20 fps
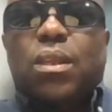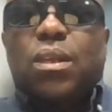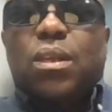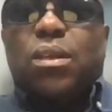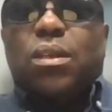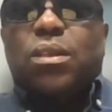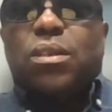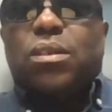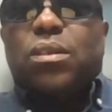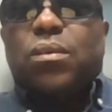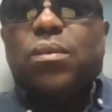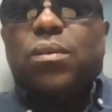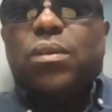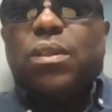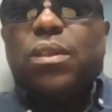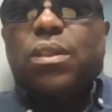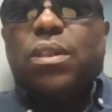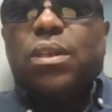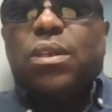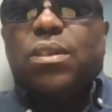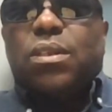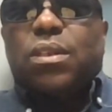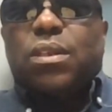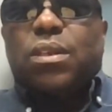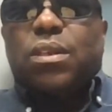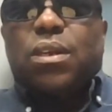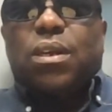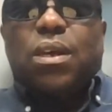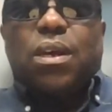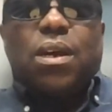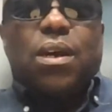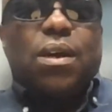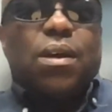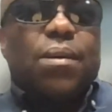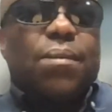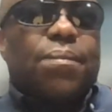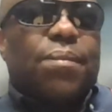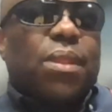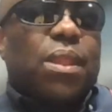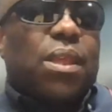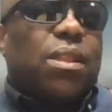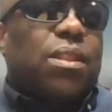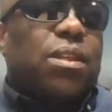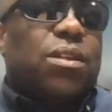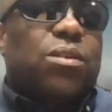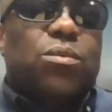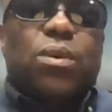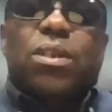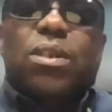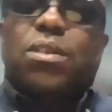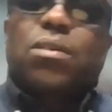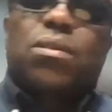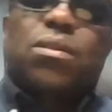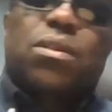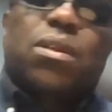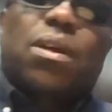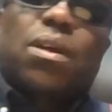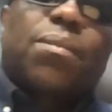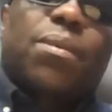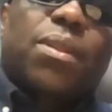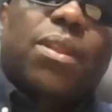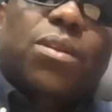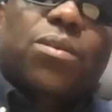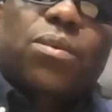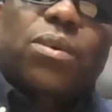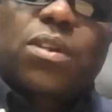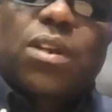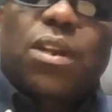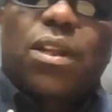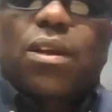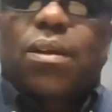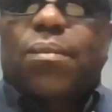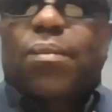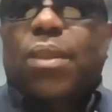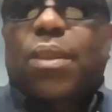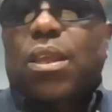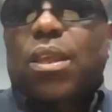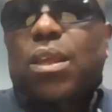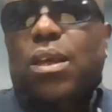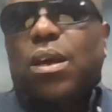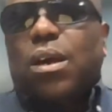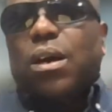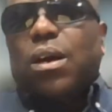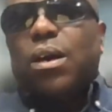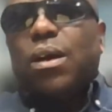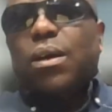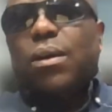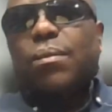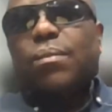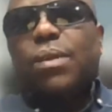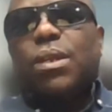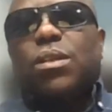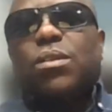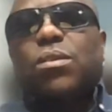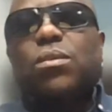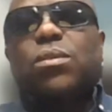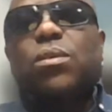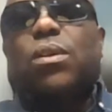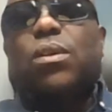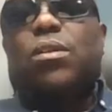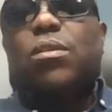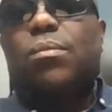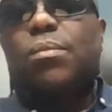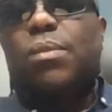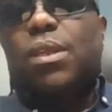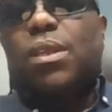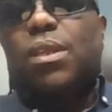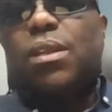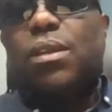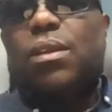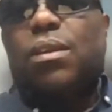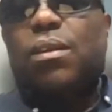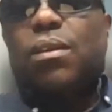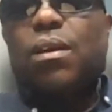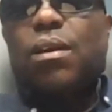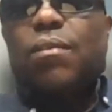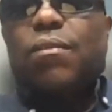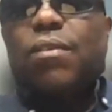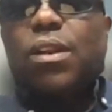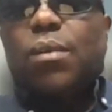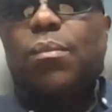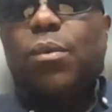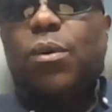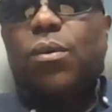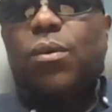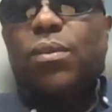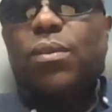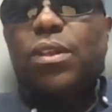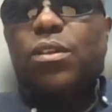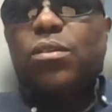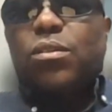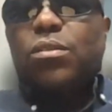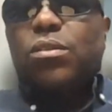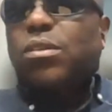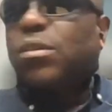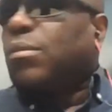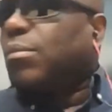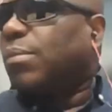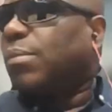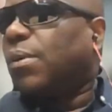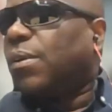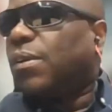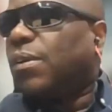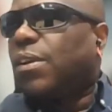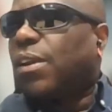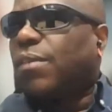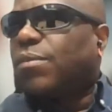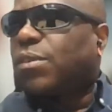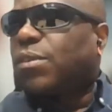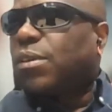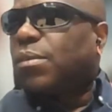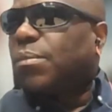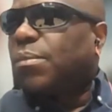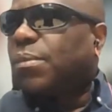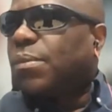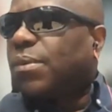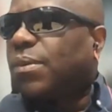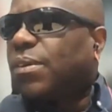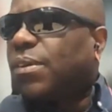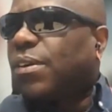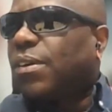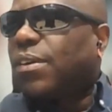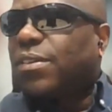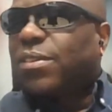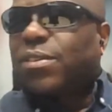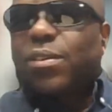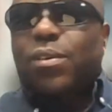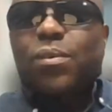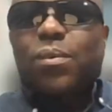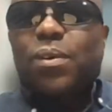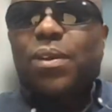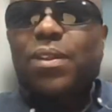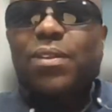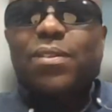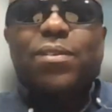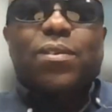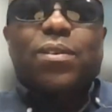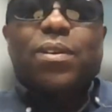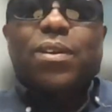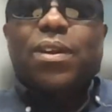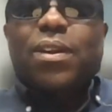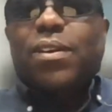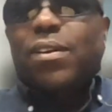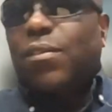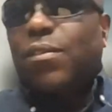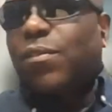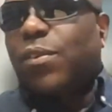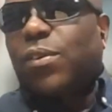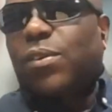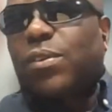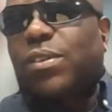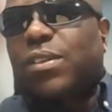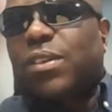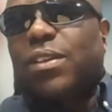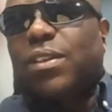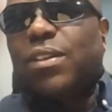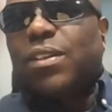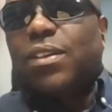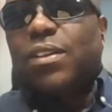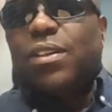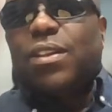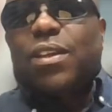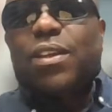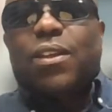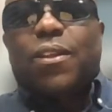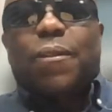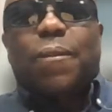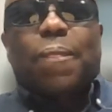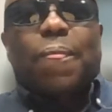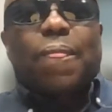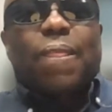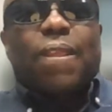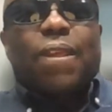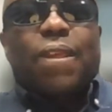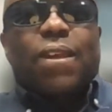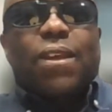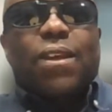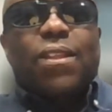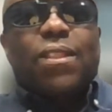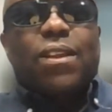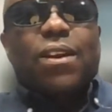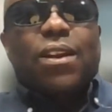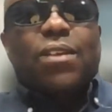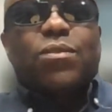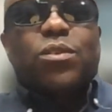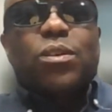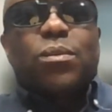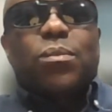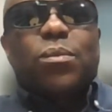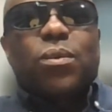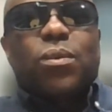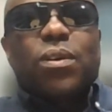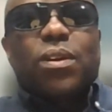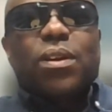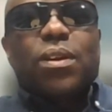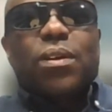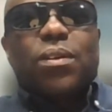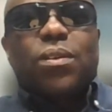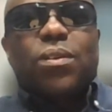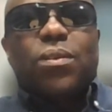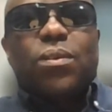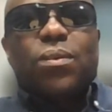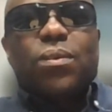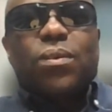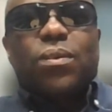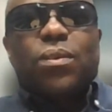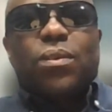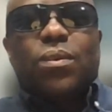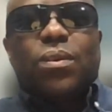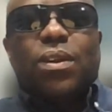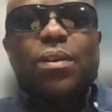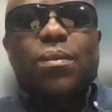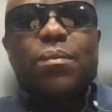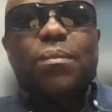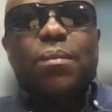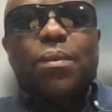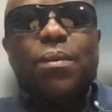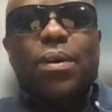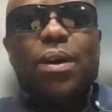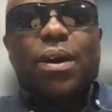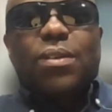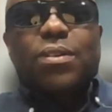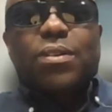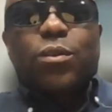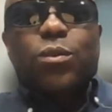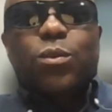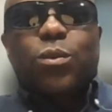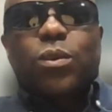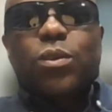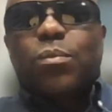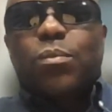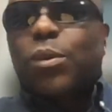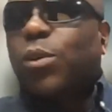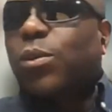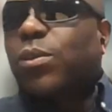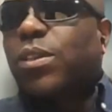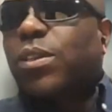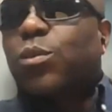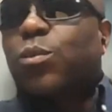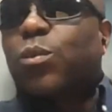So these questions, this questionnaire, it's also going to be available on the YouTube live stream. So and of course in the live stream you can you can answer those questions, because this